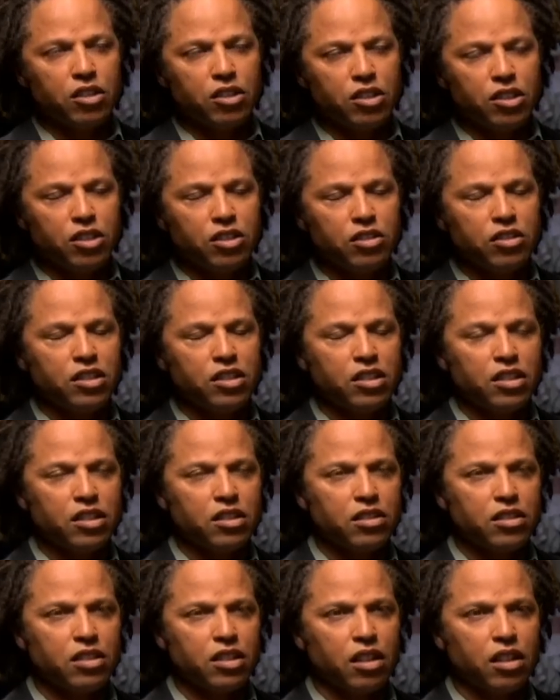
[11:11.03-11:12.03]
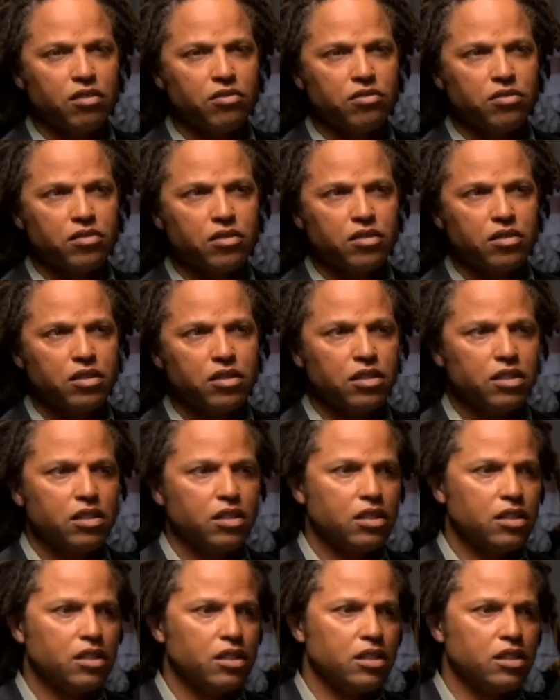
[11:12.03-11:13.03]
Do you see yourself
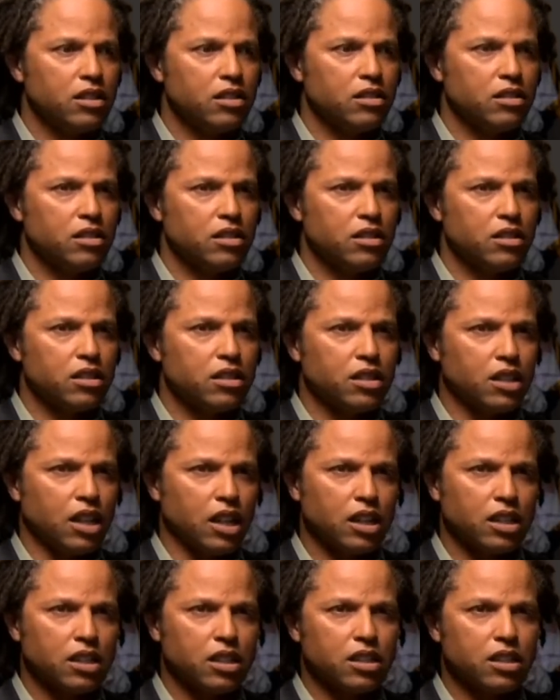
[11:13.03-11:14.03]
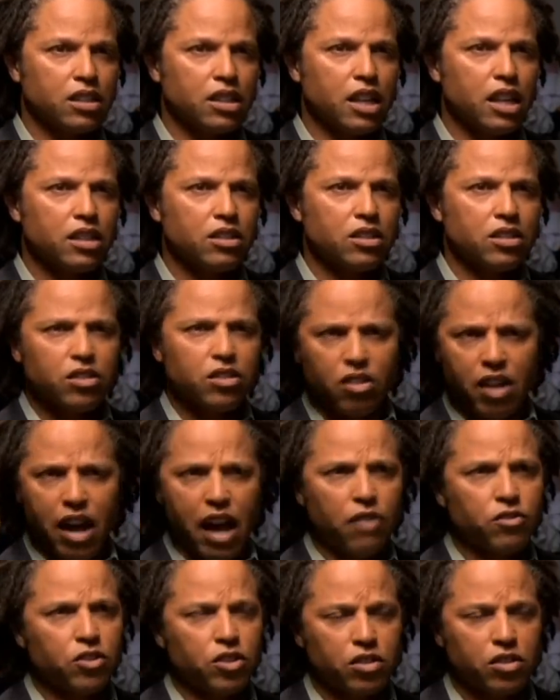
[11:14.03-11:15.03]
staying in the States, you know,
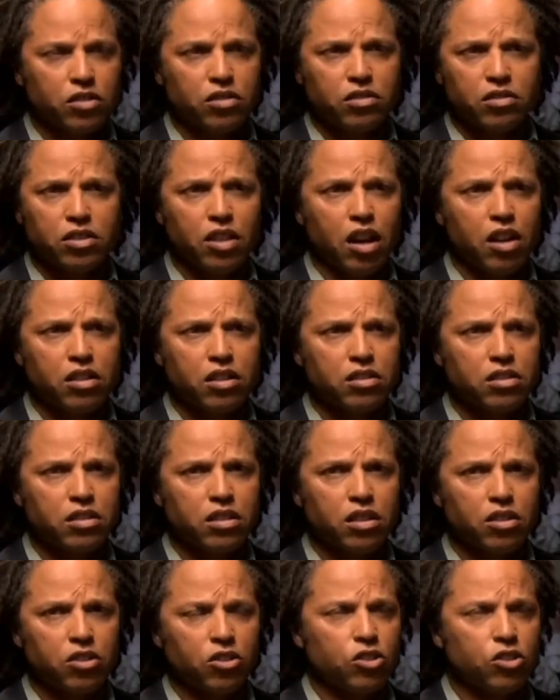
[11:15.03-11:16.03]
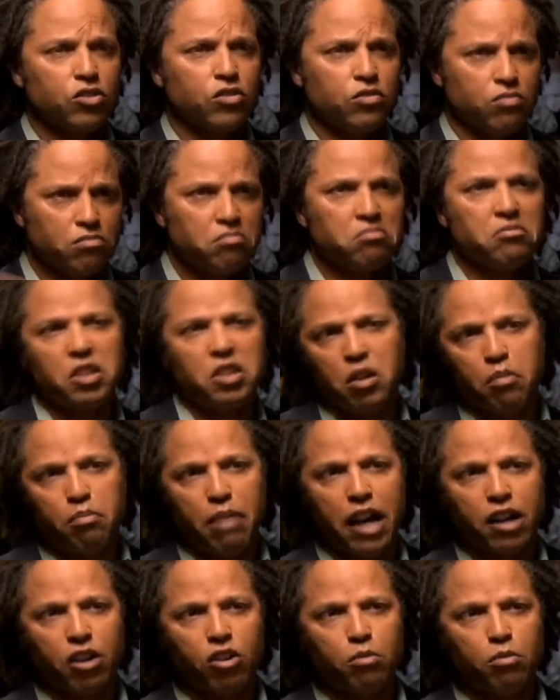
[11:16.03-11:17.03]
after soccer's done, or, you know,
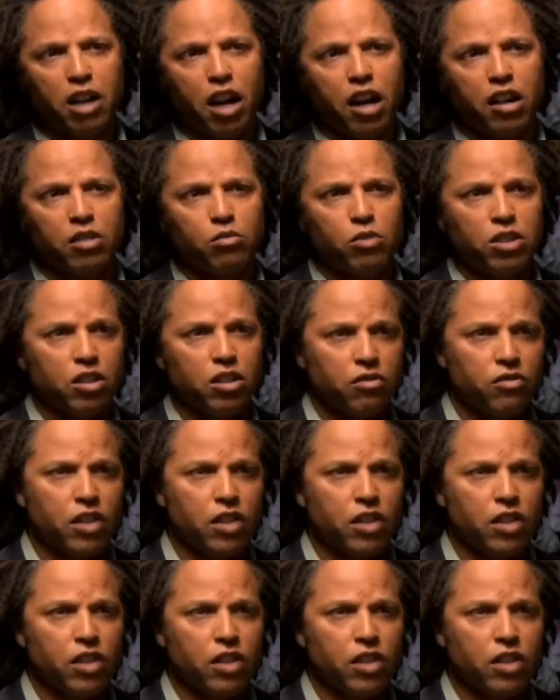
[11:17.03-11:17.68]
back home in Ireland with your